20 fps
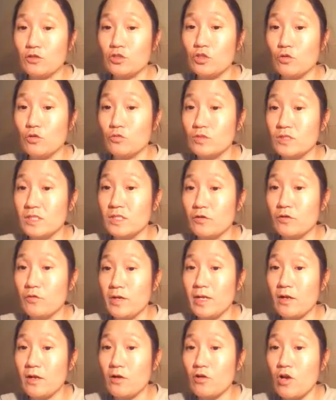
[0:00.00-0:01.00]
So to
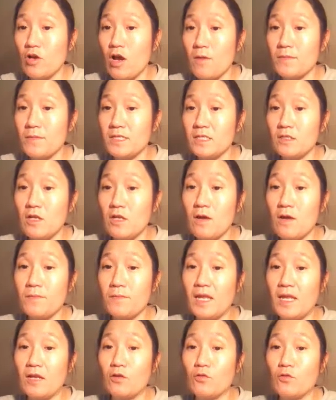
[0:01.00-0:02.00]
create our common
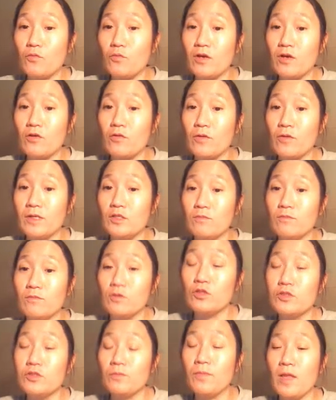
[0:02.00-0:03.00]
denominator, we are going to
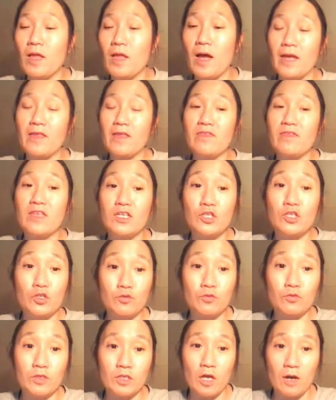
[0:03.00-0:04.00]
multiply the
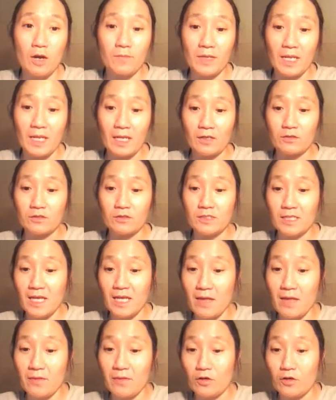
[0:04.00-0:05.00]
two denominators
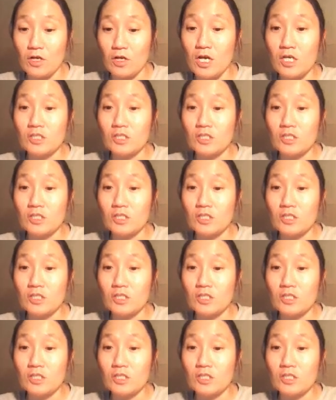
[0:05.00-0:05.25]
together.